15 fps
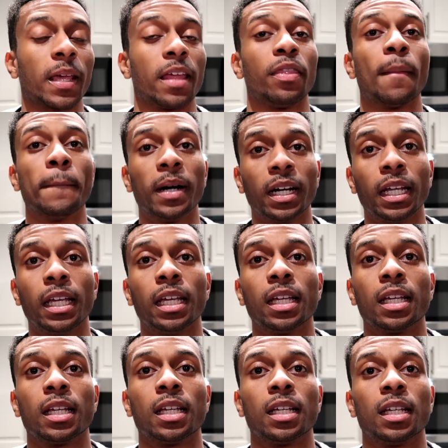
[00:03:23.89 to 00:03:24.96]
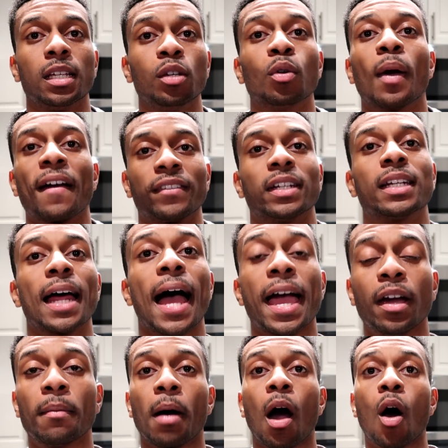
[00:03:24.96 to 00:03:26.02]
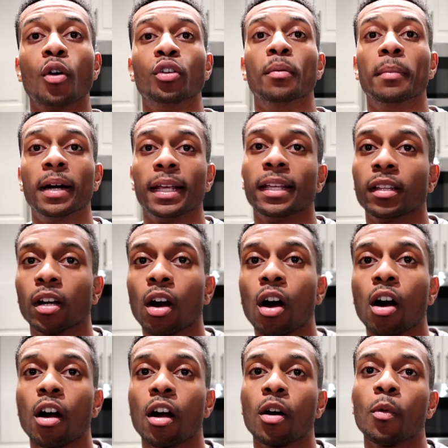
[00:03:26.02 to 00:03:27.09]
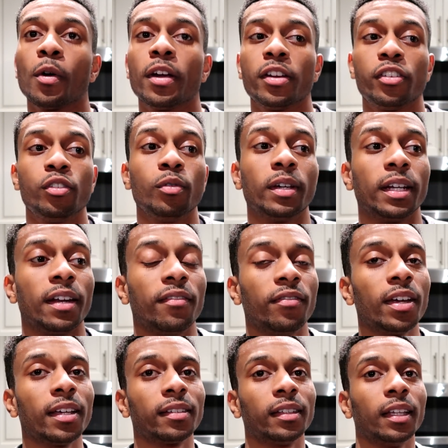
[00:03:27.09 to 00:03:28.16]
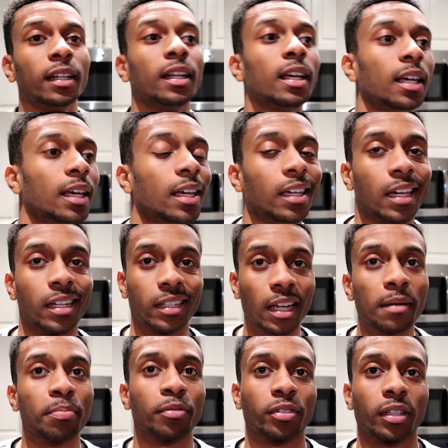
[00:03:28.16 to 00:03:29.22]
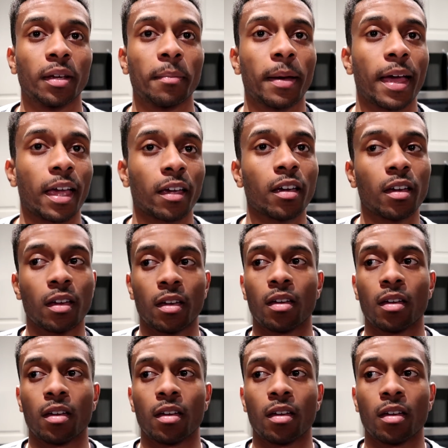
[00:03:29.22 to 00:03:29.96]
and the money, you don't have to tie up all your money in the car, whereas you can invest it and get 10% back,